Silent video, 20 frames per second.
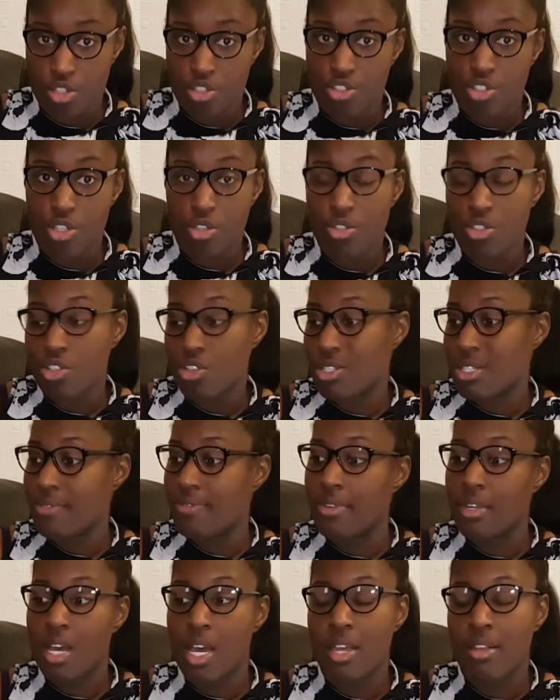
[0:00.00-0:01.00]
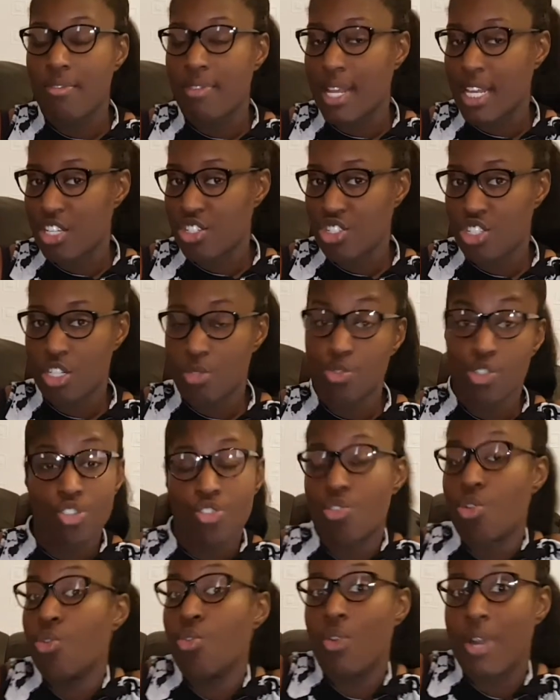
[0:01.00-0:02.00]
Twos, if you're not in a relationship,
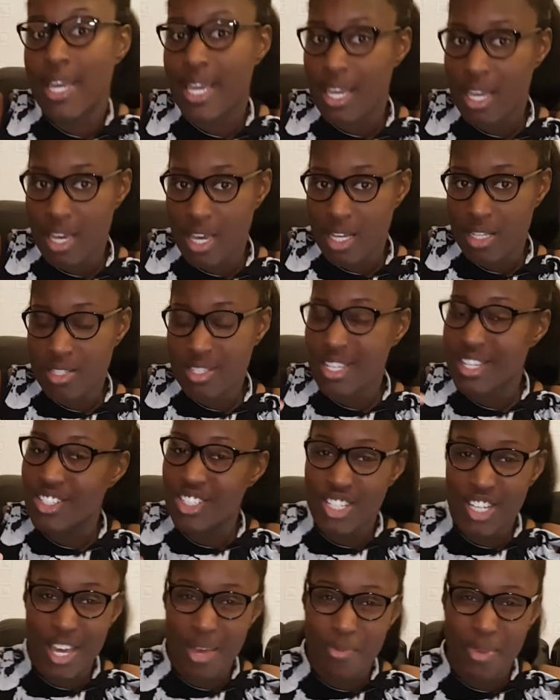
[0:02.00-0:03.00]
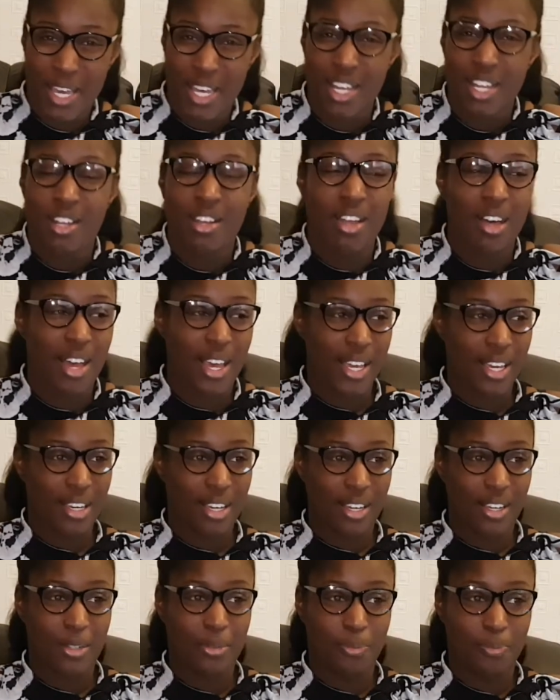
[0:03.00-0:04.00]
she's all ears. Do you get me?
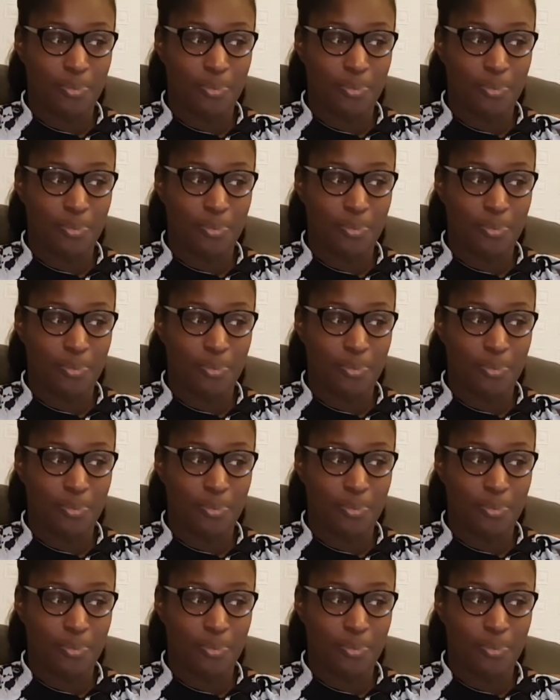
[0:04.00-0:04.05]
Like,